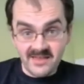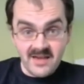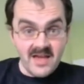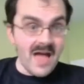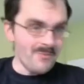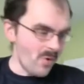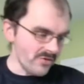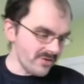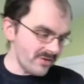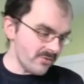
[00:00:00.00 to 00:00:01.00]
and we're also going
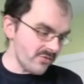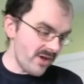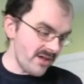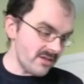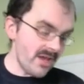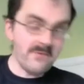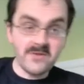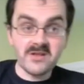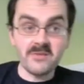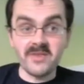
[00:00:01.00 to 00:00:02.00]
to try and finish up the